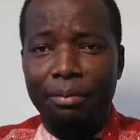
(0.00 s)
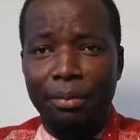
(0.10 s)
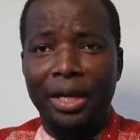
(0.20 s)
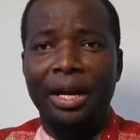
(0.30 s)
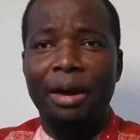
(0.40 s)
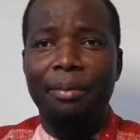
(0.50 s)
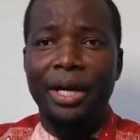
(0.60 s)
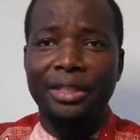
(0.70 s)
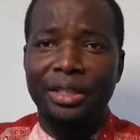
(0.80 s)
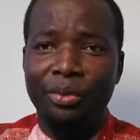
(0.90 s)
but how
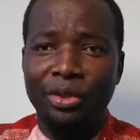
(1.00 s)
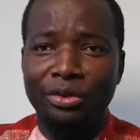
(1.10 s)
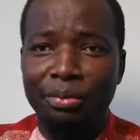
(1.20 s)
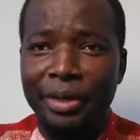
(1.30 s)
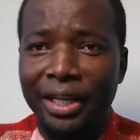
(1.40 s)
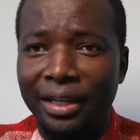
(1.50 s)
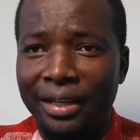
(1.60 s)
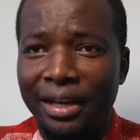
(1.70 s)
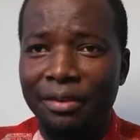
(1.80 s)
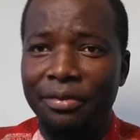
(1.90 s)
much I want to make in
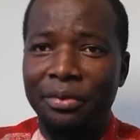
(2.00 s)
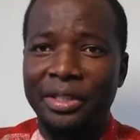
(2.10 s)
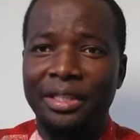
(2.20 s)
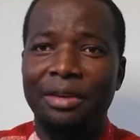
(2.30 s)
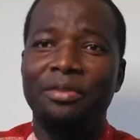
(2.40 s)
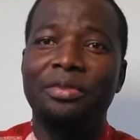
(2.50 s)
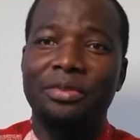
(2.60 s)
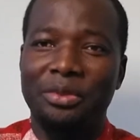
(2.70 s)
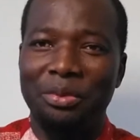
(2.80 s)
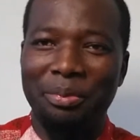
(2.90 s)
life reserved
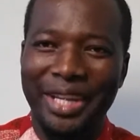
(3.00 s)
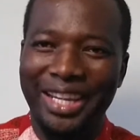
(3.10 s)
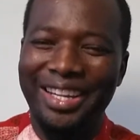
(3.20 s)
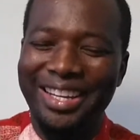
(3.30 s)
to me,